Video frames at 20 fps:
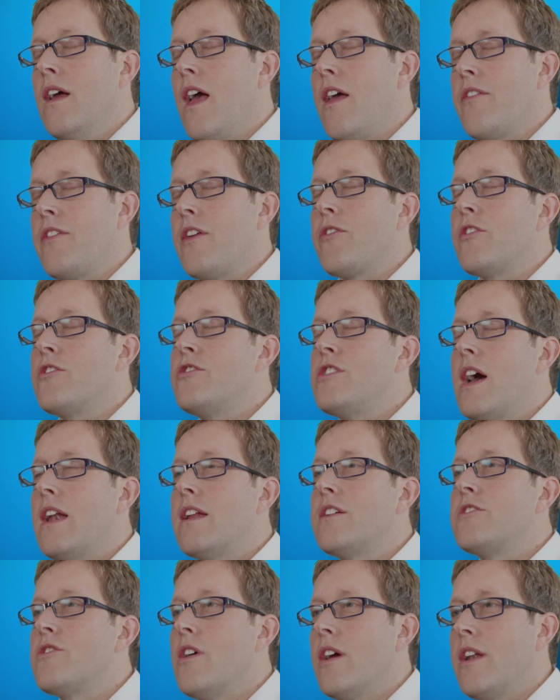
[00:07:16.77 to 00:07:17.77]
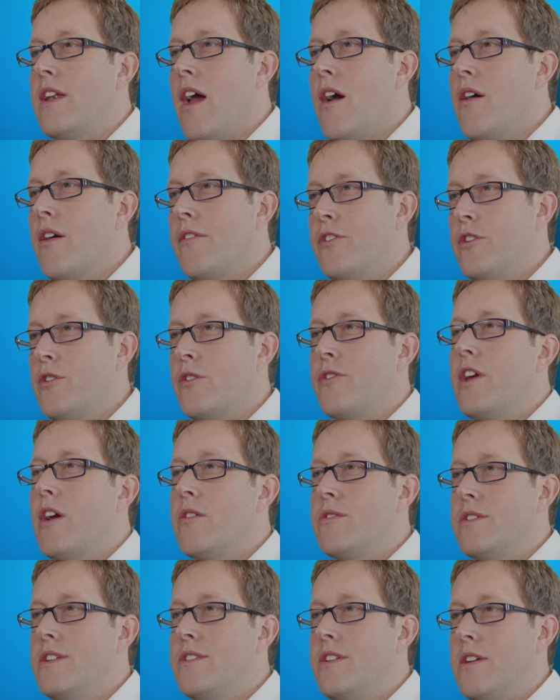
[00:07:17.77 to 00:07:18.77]
I think the challenge right now, if you're in the
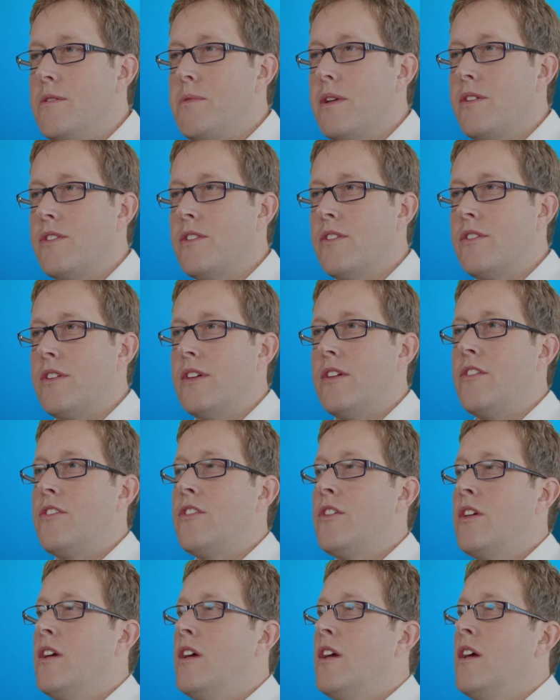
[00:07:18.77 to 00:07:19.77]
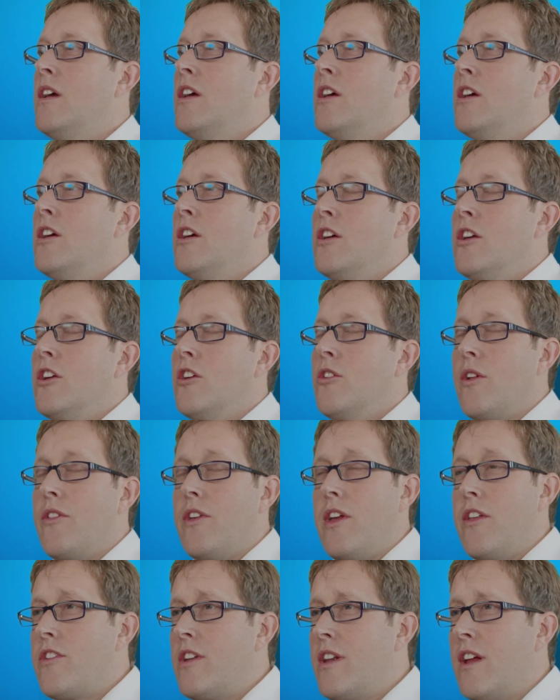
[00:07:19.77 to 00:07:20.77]
O T T business, is you're in
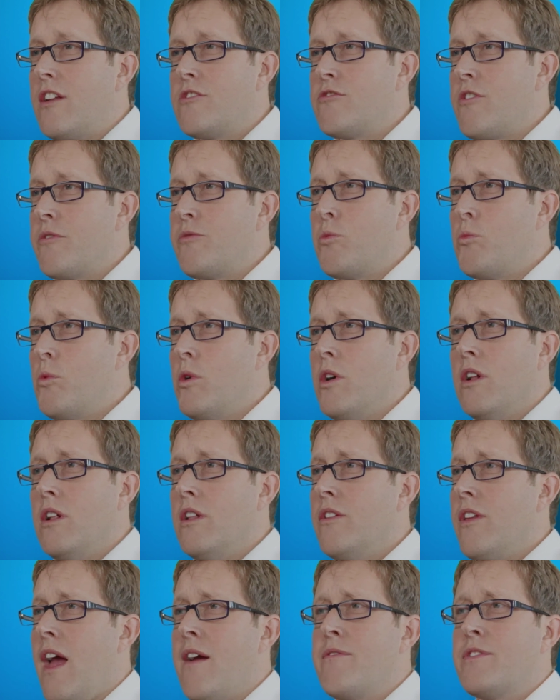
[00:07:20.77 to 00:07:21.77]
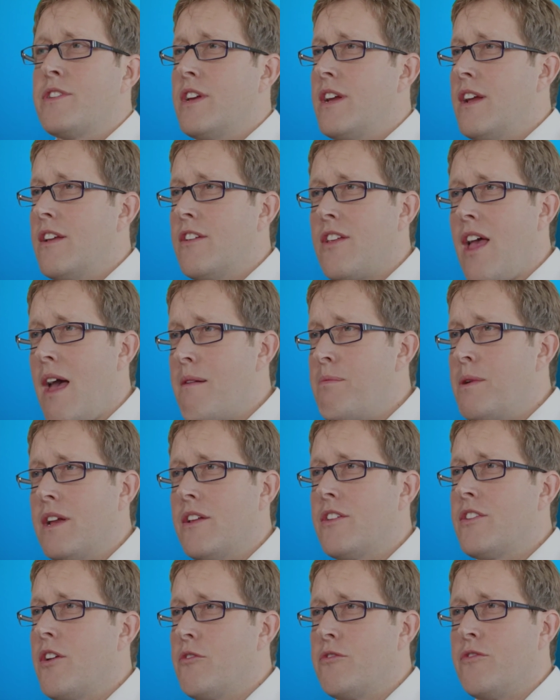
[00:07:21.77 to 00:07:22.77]
the internet-driven world, everything is
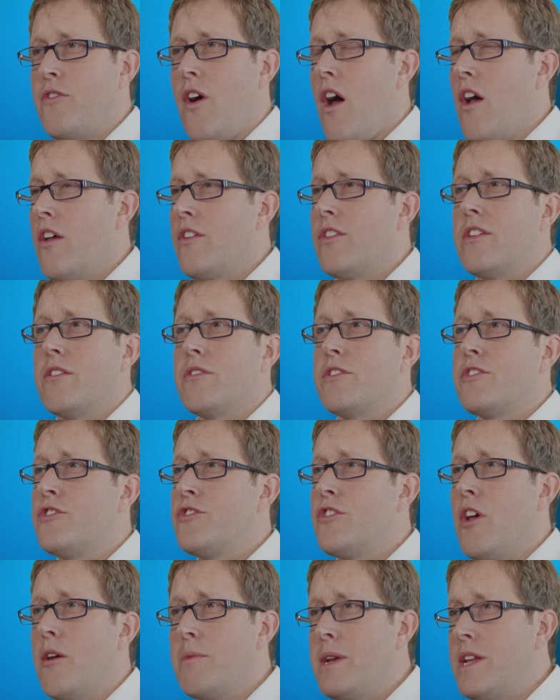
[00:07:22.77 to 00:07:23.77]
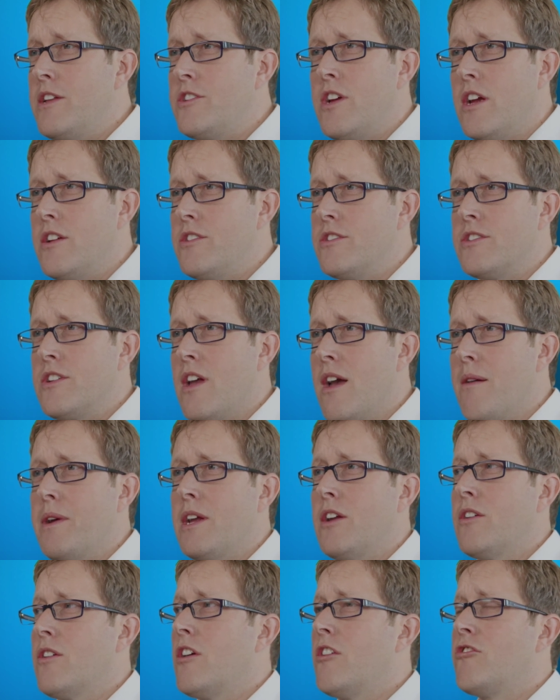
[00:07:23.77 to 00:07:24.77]
happening so fast, there are so many changes
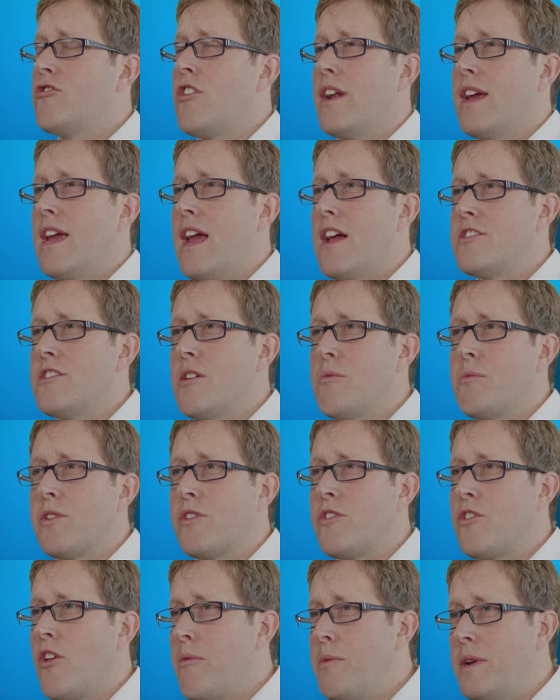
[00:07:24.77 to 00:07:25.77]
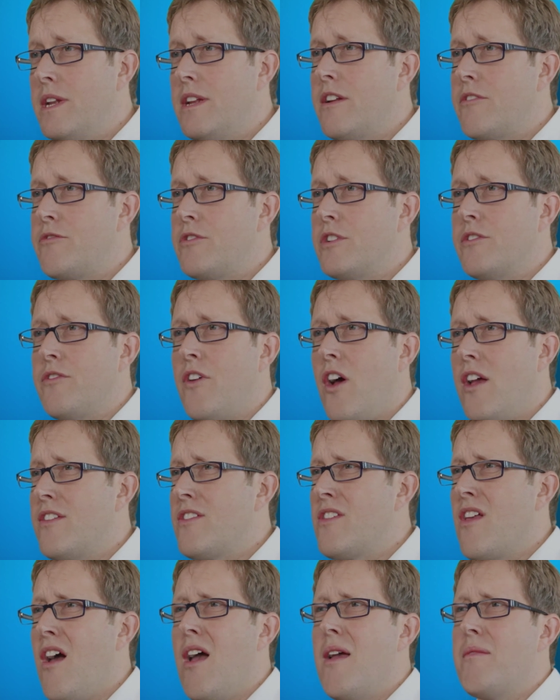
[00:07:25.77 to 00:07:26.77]
coming, you're trying to catch up with so many different
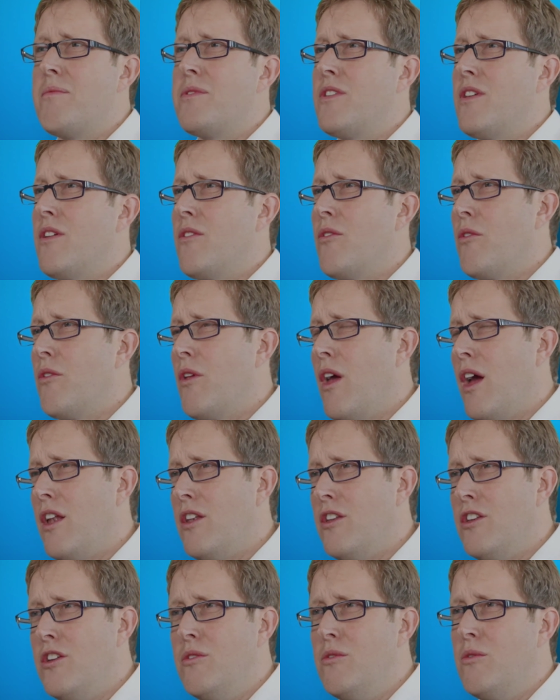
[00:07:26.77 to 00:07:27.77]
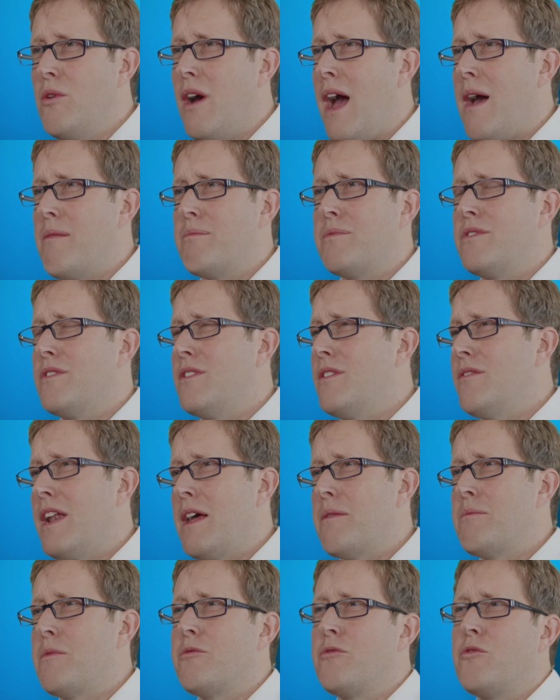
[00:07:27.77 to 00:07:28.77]
device types and, and new app
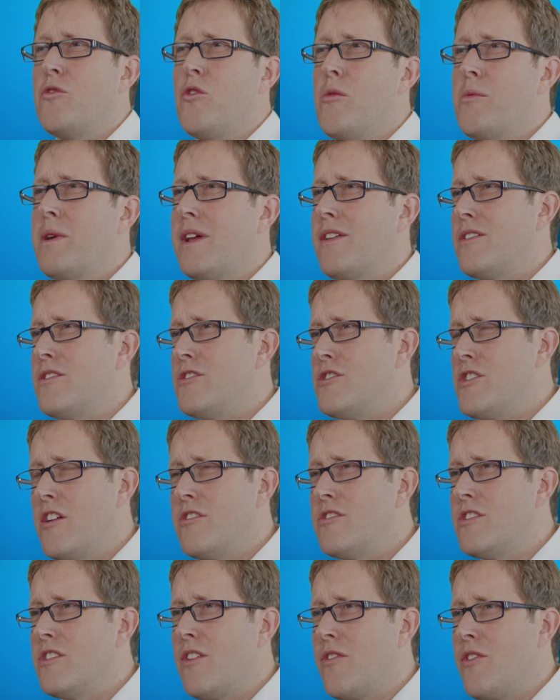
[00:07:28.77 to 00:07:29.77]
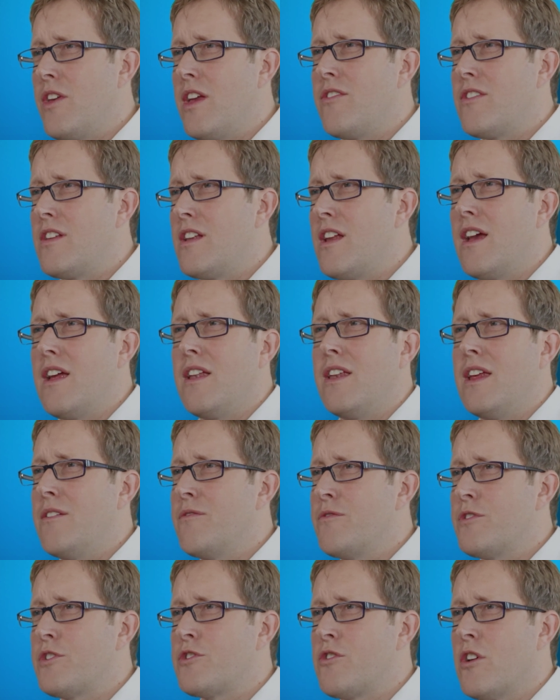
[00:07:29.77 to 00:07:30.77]
development formats and changes in the internet and the
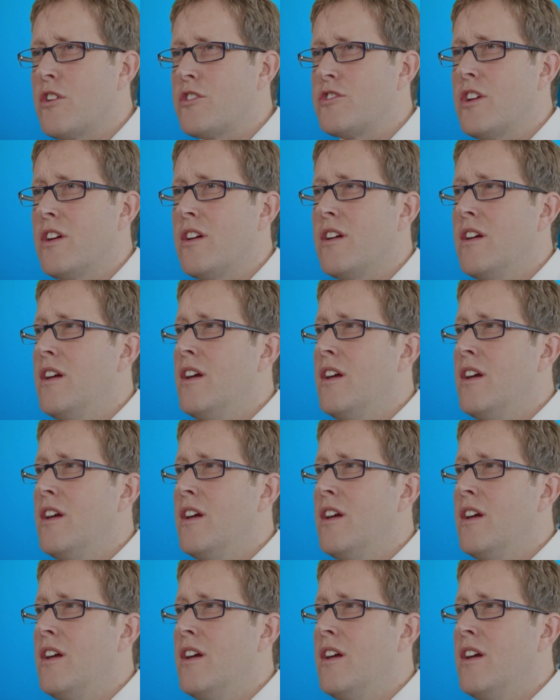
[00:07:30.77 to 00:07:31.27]
infrastructure.